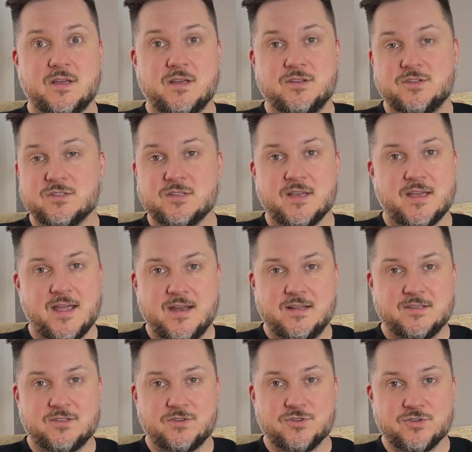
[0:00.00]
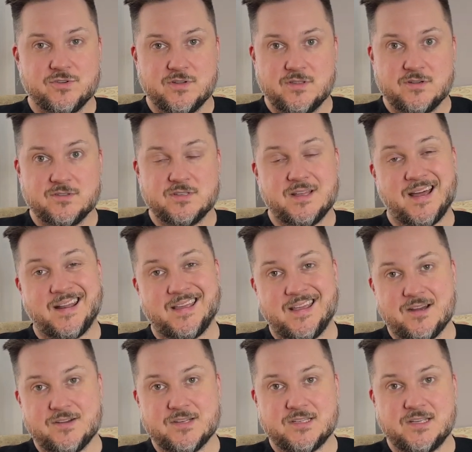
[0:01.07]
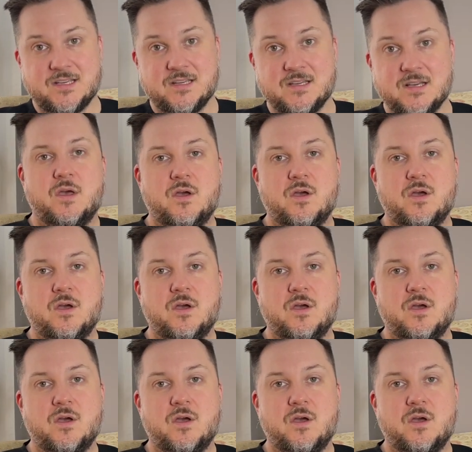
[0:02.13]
and just like any surgery, there's not a guarantee.